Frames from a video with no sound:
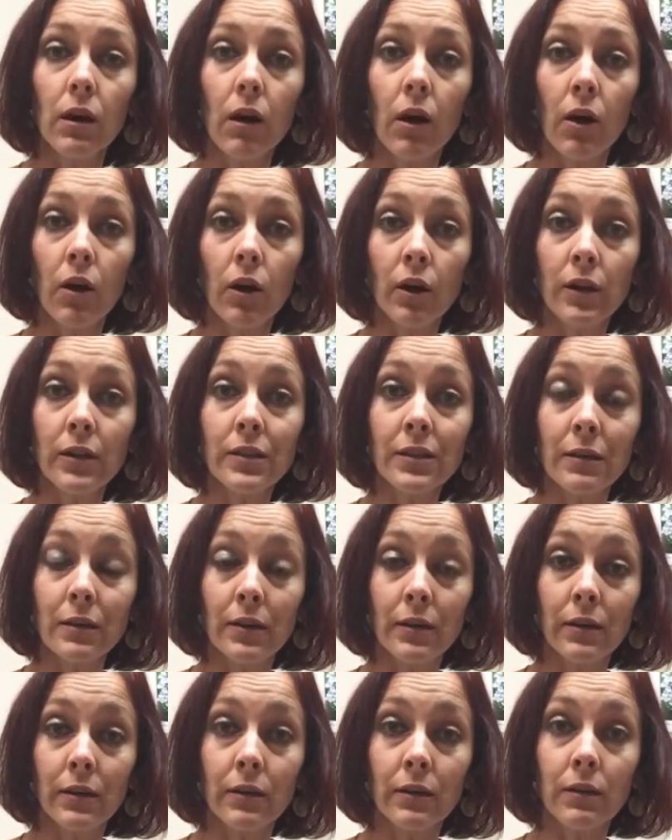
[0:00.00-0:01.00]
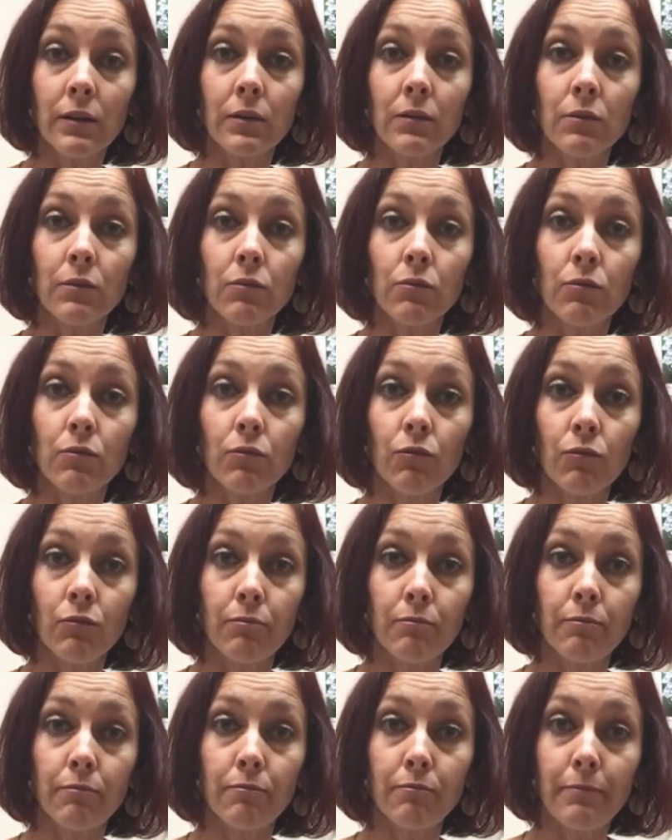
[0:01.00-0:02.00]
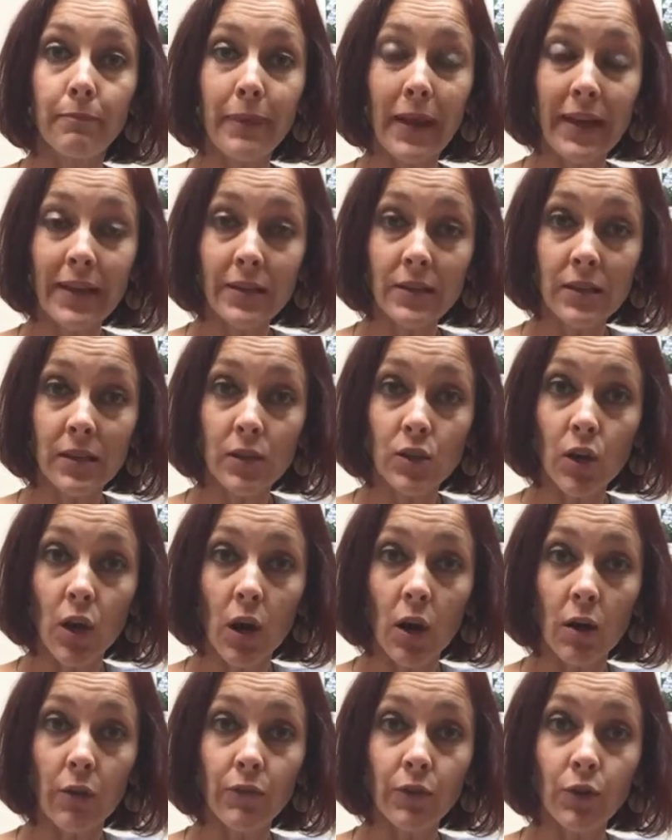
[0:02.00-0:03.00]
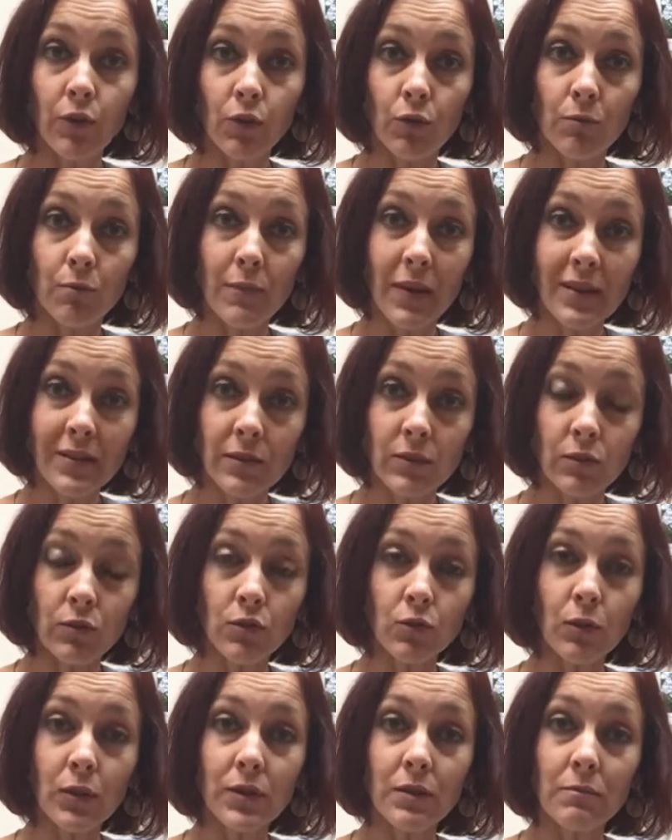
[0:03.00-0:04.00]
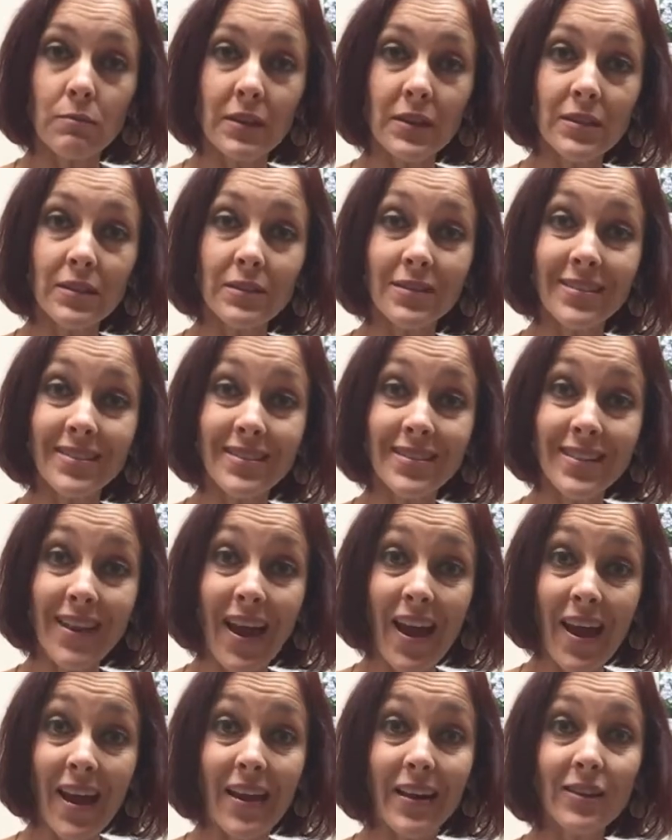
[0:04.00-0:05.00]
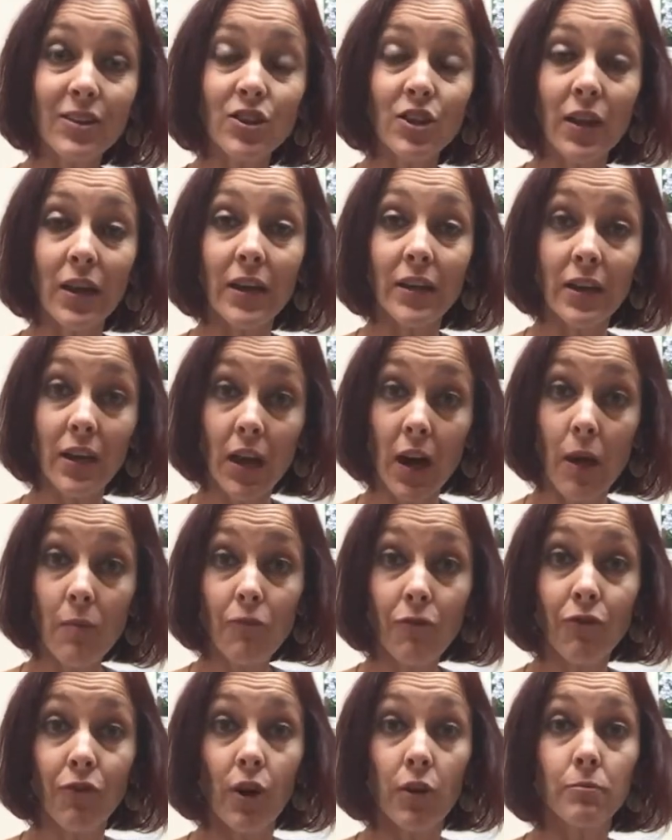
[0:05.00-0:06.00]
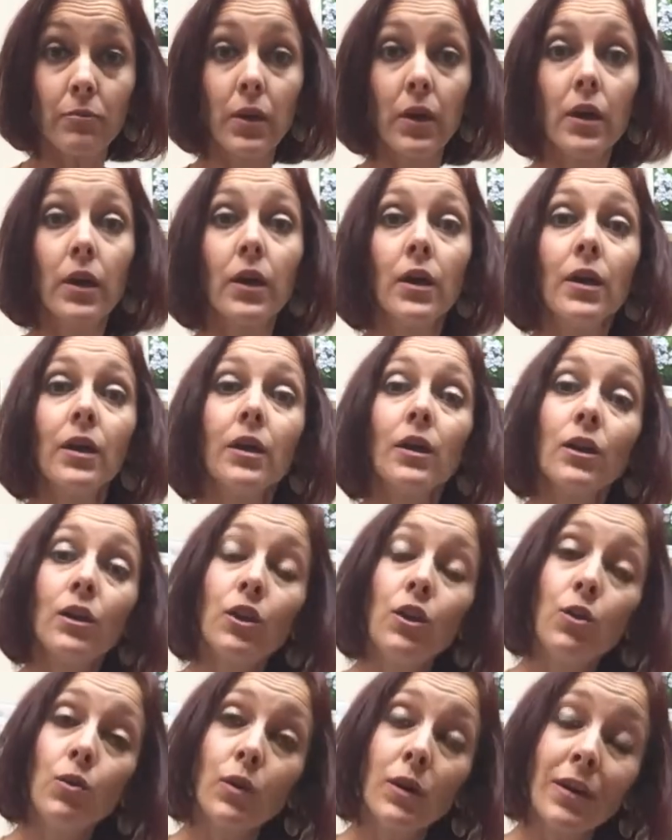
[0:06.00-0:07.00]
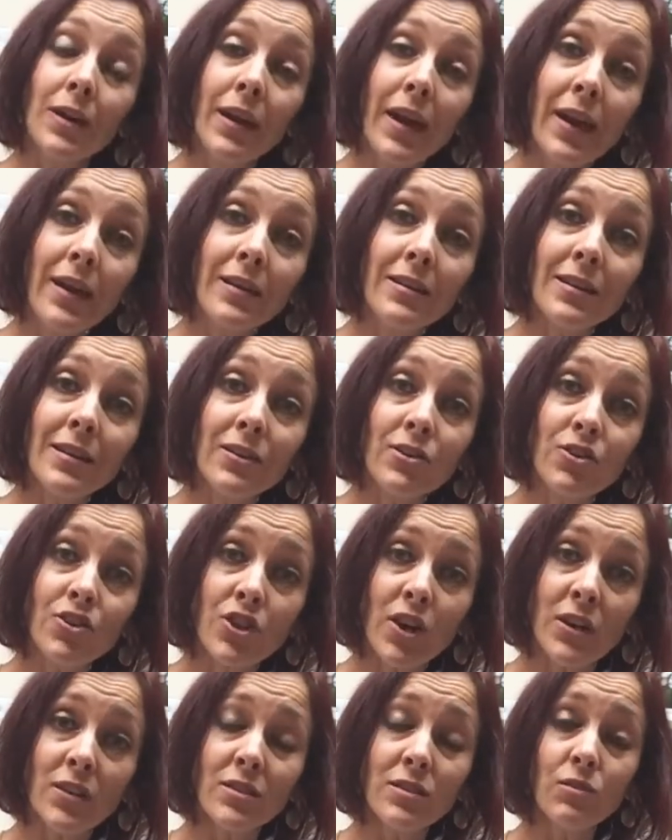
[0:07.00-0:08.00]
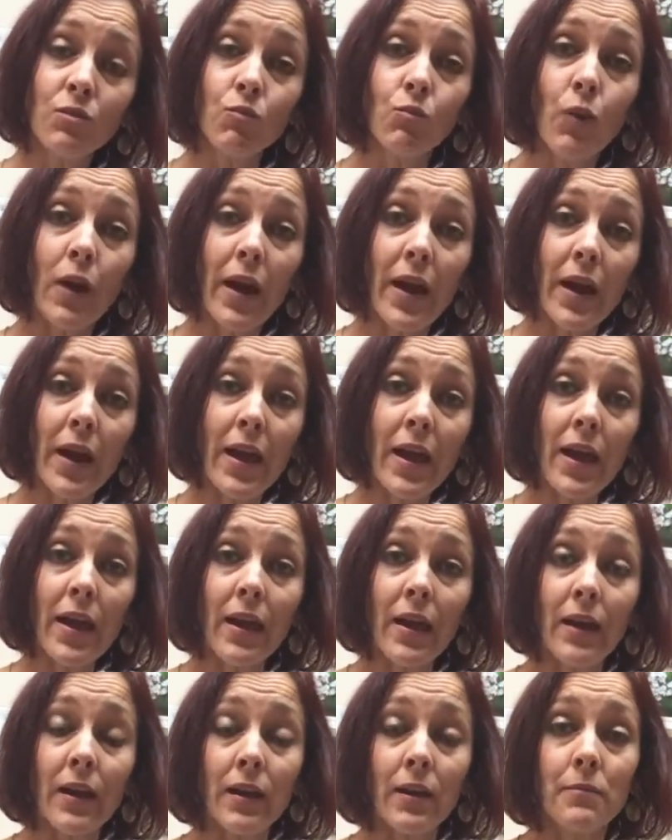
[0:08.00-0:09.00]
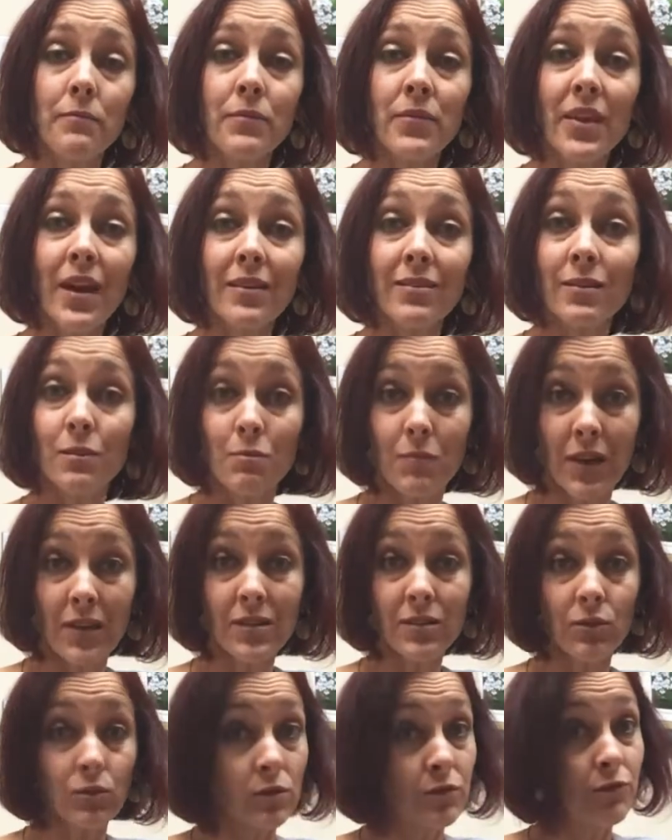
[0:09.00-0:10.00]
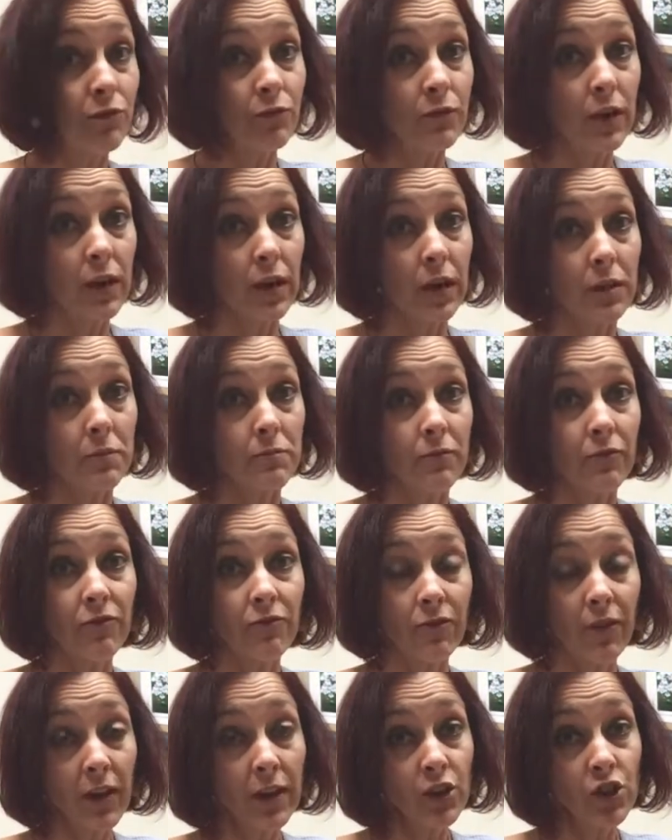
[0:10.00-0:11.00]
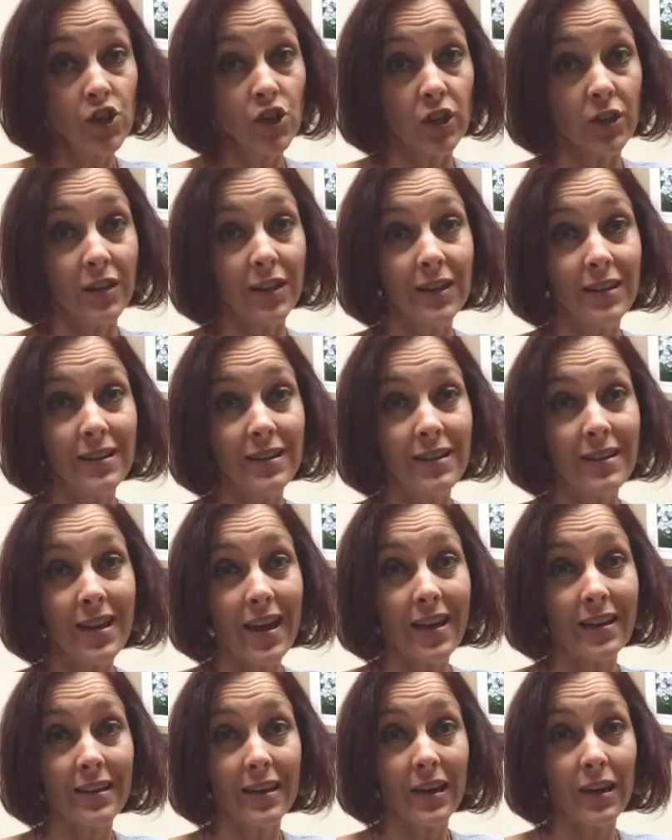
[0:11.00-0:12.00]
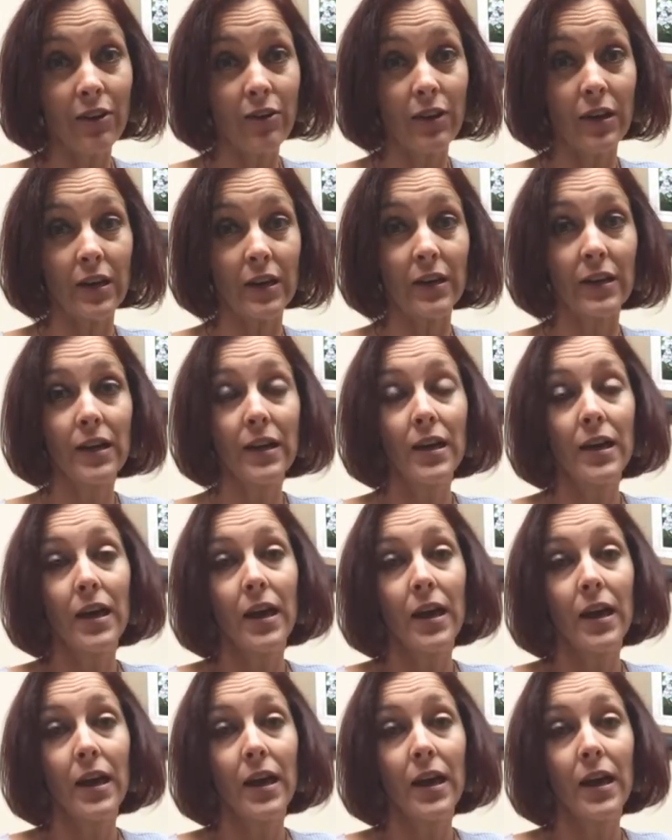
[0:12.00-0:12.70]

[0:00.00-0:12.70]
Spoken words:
are the basis of your muscles, where the muscles attach and come from, you again adjust the way that the muscles function in that area.